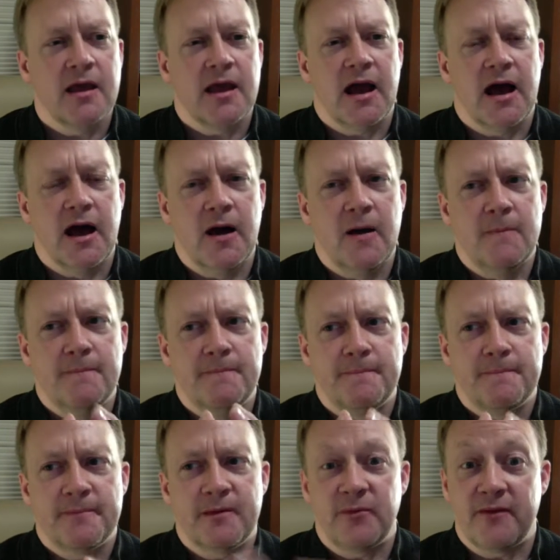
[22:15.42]
about it.
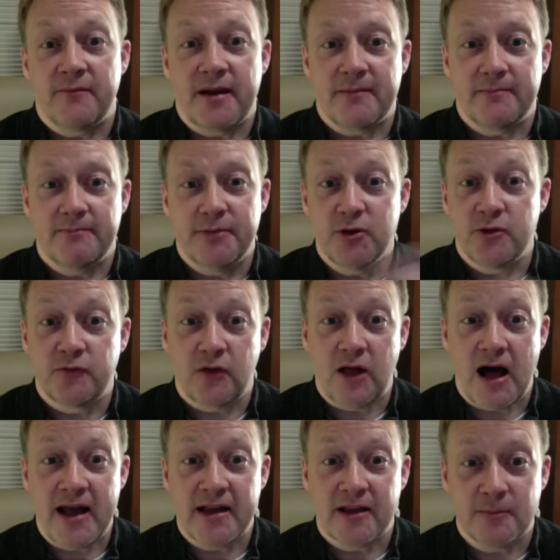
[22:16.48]
Then we have my beautiful
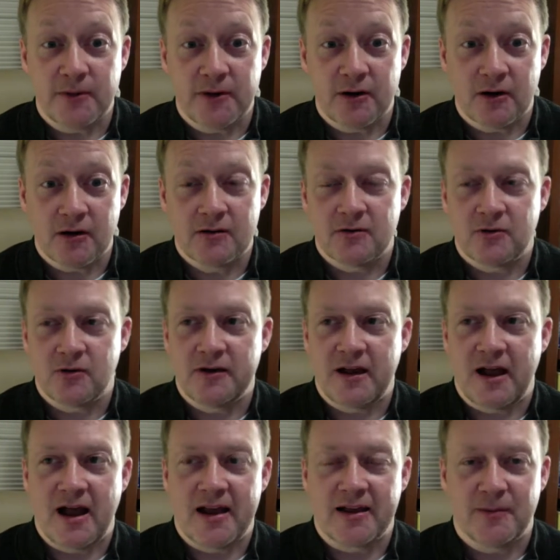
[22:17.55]
iComputer, or
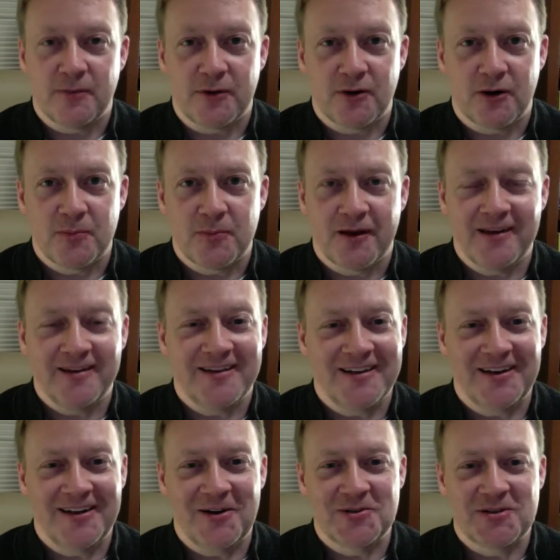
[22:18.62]
not iComputer,
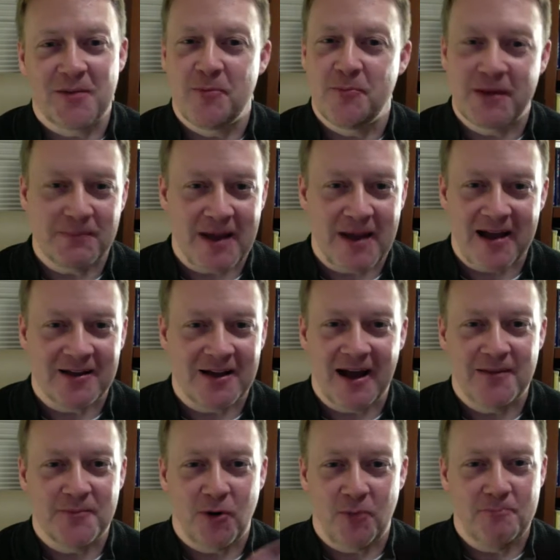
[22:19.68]
but so I'm a big Mac guy.
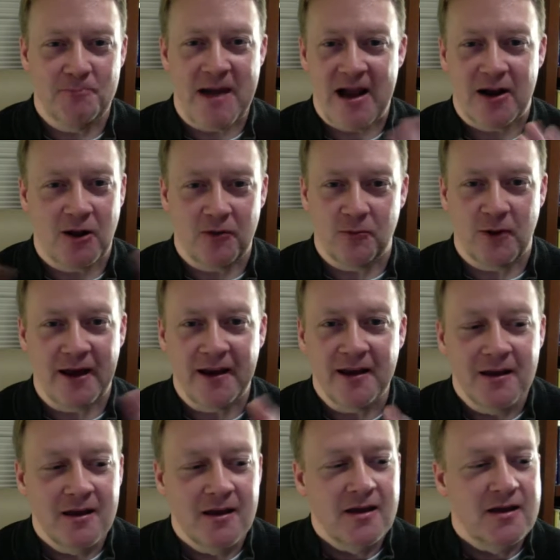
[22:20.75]
I'm Mac all the way.
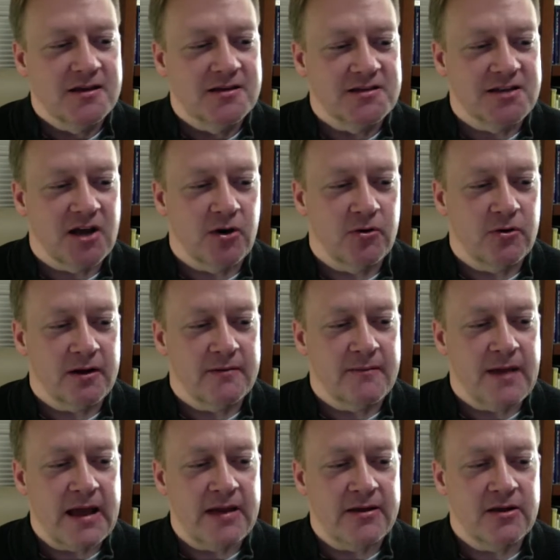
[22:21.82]
So
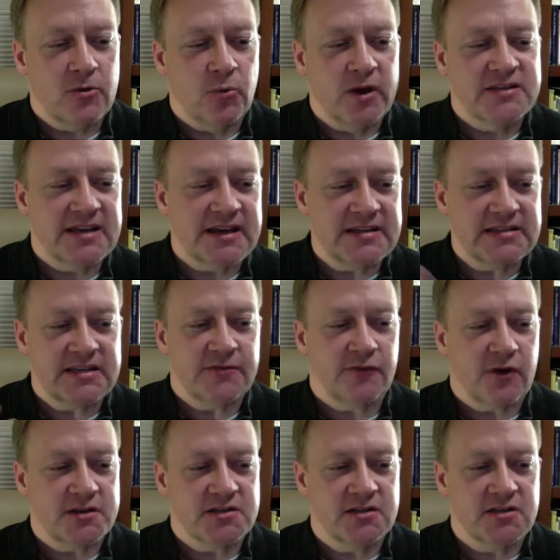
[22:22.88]
what's easy for
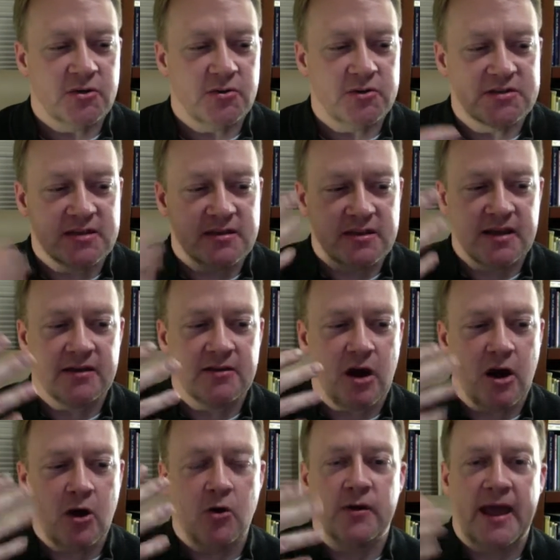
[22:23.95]
us to do is to think,
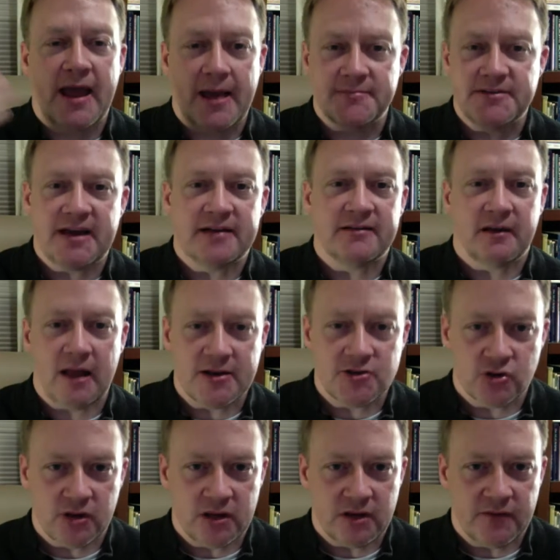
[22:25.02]
oh, okay, I'm
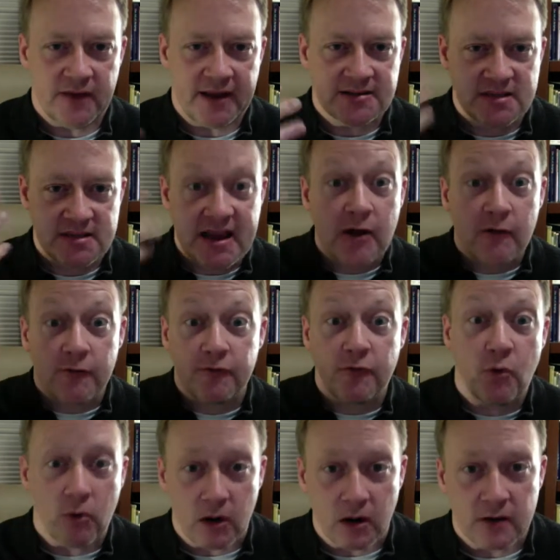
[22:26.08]
technologically advanced.
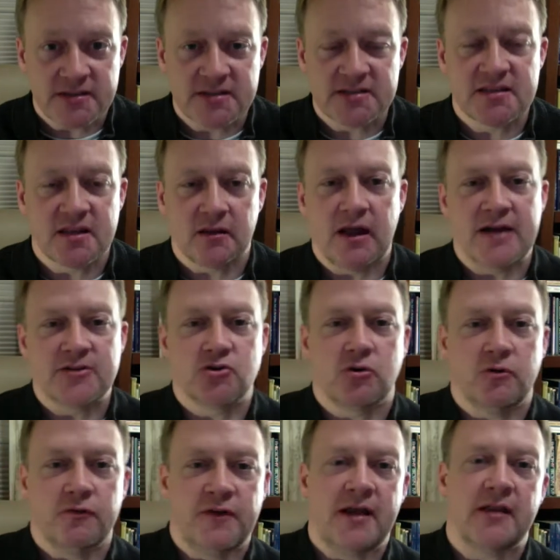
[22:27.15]
Therefore, this is the
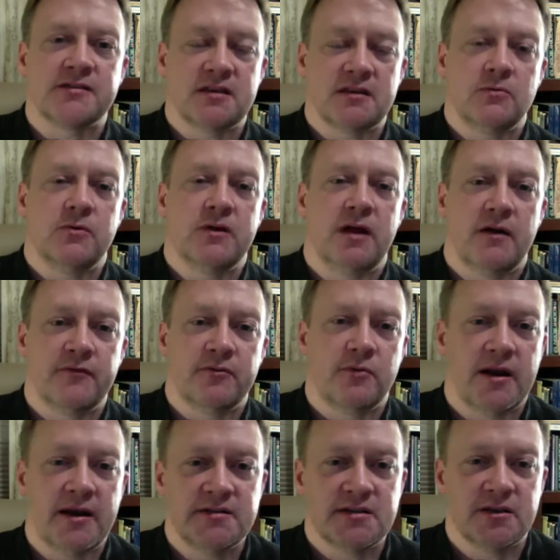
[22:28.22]
logical fallacy that we often run
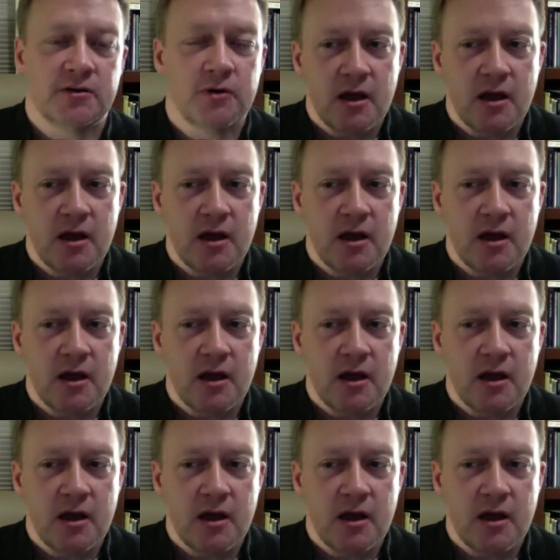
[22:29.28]
into.